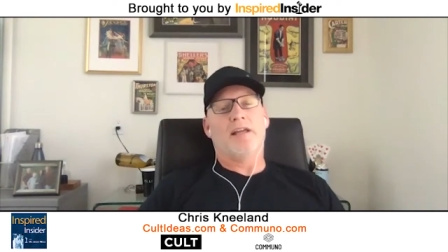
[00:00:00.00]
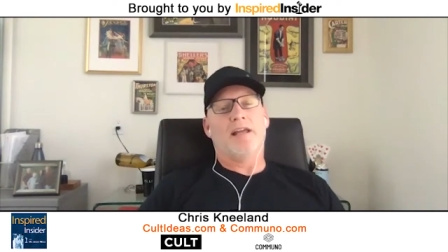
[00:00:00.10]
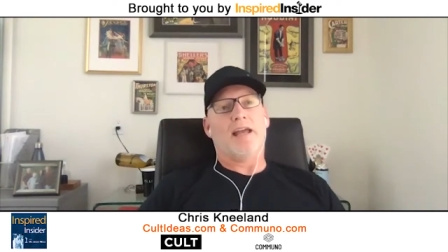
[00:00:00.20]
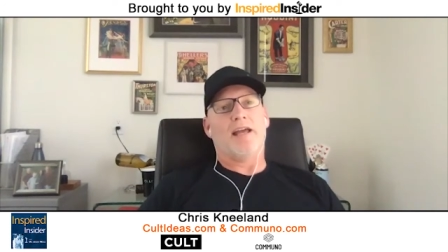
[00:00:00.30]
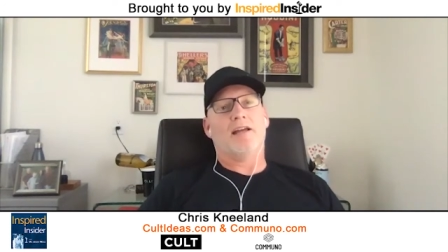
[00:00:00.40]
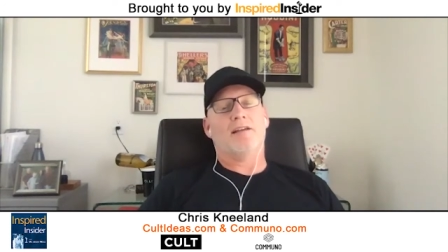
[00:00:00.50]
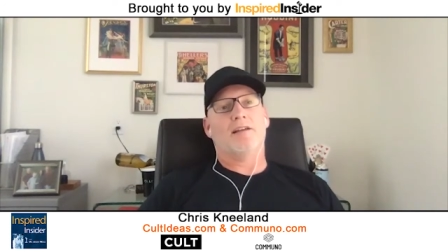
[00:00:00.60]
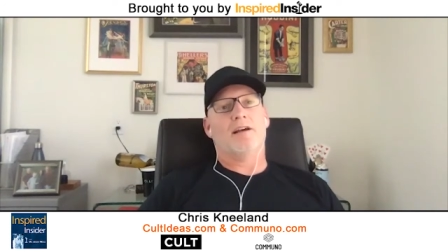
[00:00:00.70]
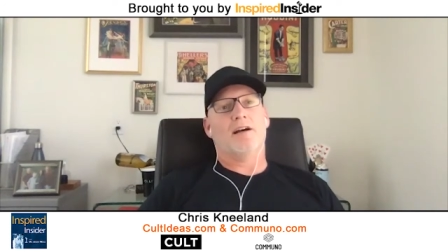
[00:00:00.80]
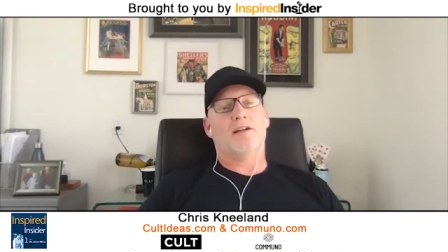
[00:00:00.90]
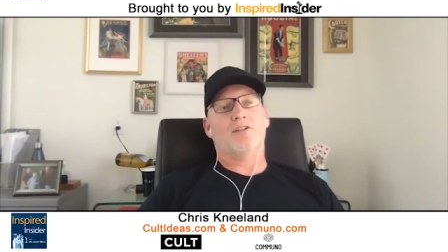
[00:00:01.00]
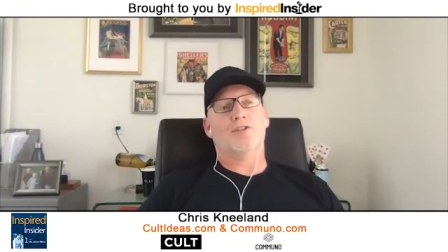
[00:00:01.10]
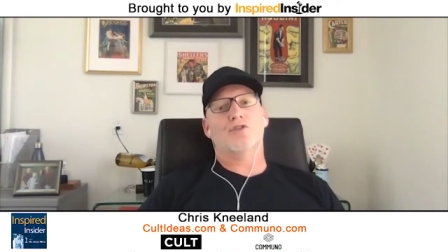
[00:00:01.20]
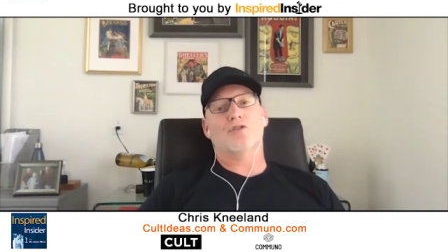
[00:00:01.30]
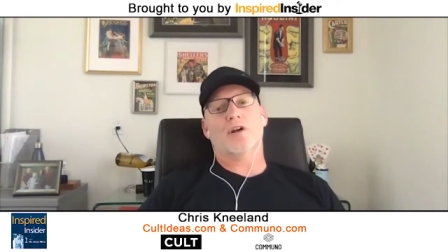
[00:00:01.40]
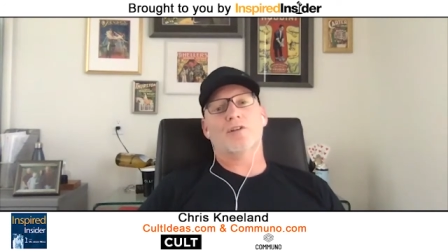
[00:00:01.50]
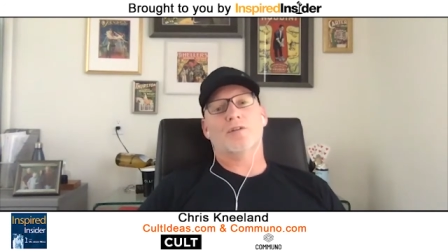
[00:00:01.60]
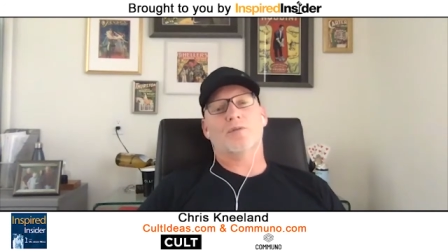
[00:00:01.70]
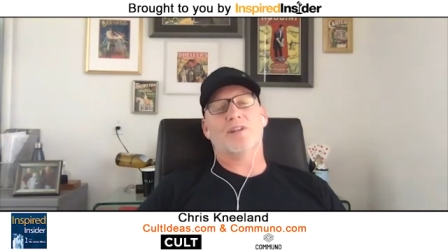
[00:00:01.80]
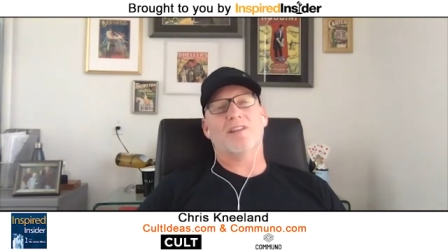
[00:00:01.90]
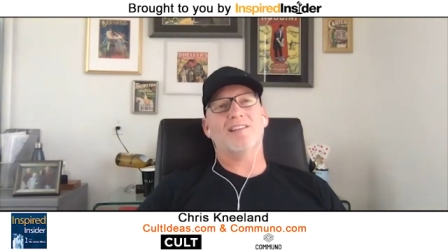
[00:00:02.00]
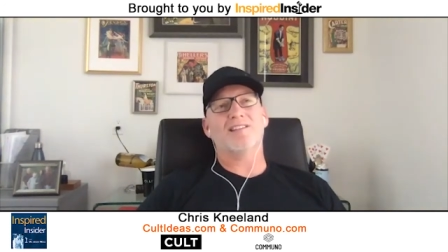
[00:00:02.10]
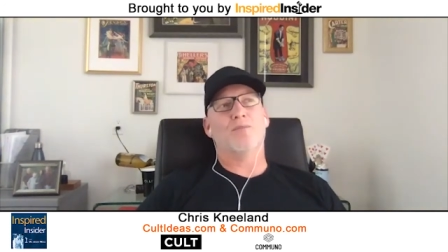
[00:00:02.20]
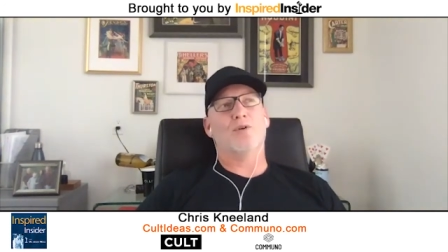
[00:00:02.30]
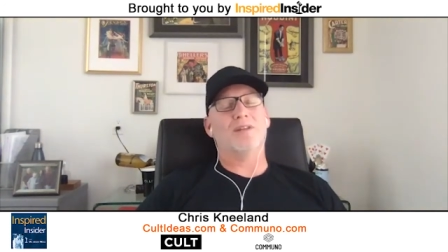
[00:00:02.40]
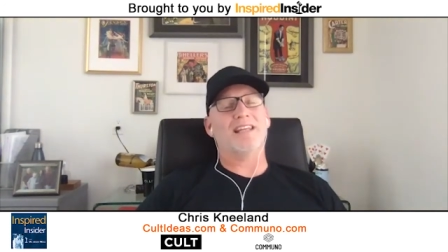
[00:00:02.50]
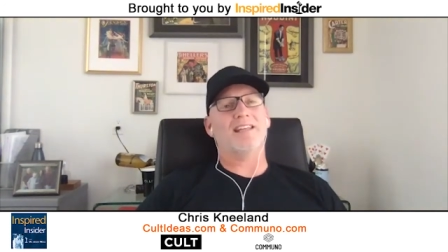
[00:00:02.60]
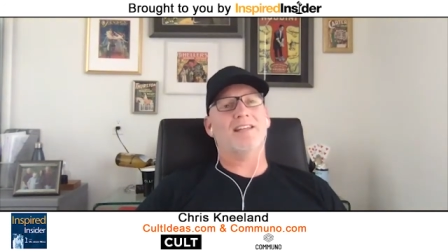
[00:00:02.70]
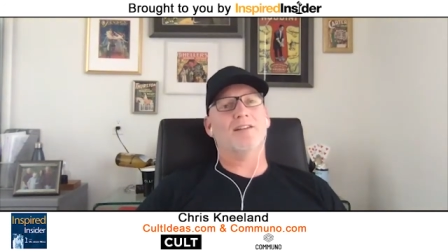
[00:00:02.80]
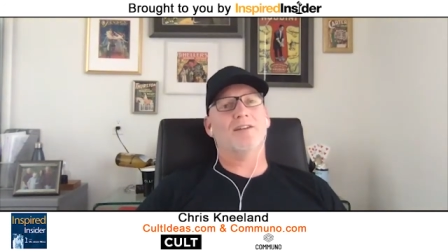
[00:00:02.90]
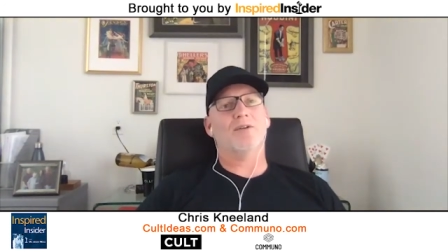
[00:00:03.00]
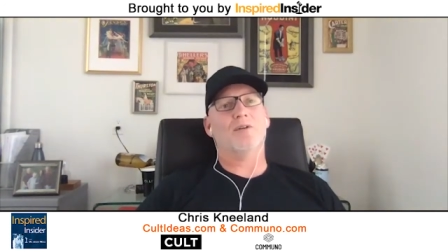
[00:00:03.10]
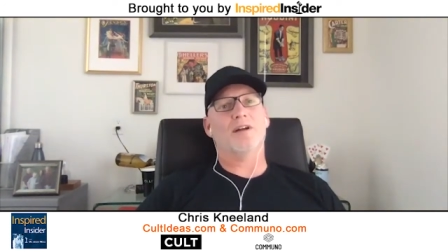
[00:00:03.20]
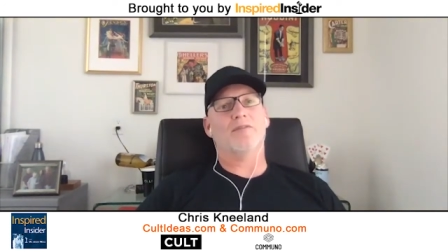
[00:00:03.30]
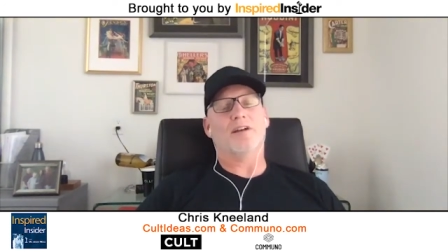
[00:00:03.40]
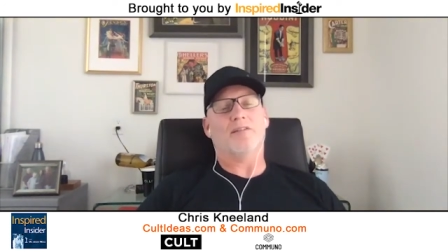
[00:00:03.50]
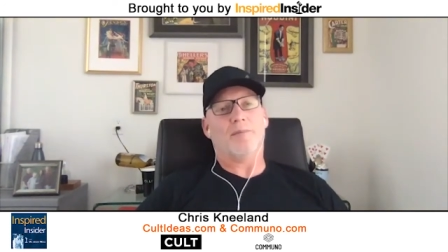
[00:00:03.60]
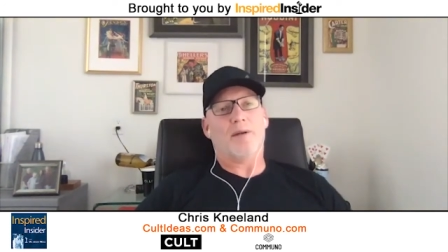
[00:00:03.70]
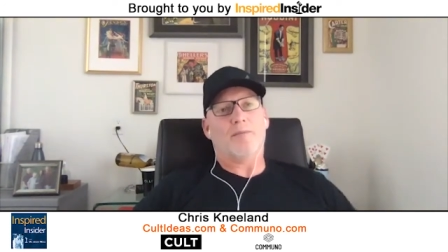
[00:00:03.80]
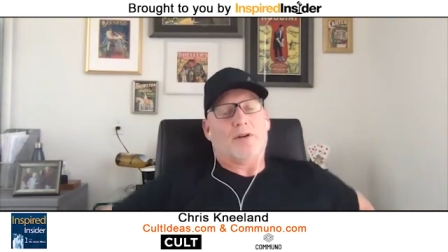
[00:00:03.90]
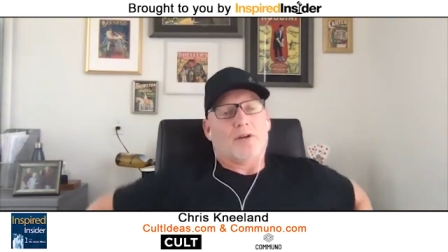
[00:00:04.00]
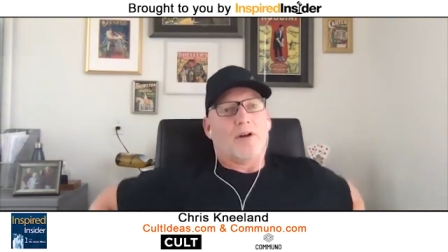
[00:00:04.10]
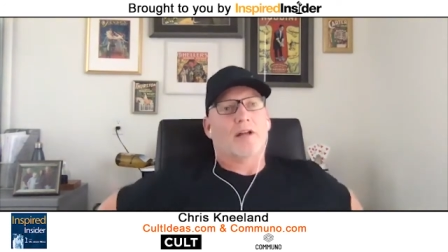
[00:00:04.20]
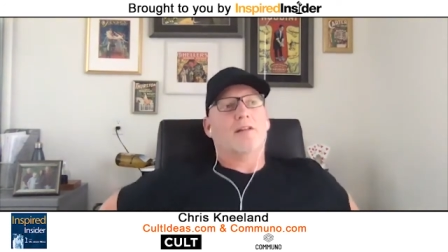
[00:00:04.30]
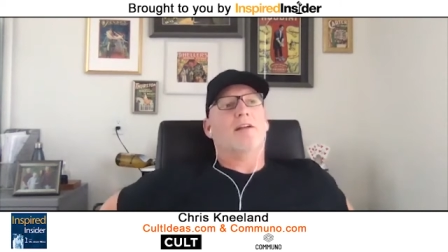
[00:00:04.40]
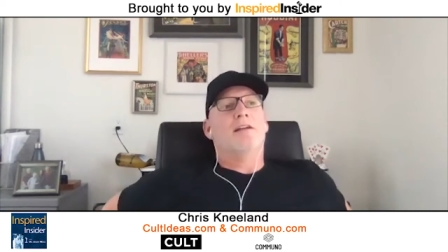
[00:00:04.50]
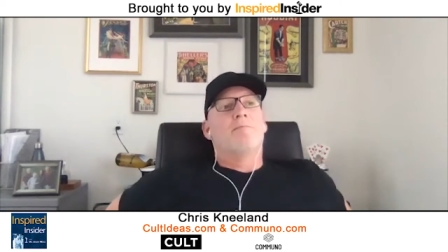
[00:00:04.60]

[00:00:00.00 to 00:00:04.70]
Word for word: and construction, which I think is in Moline, Illinois, if I remember correctly.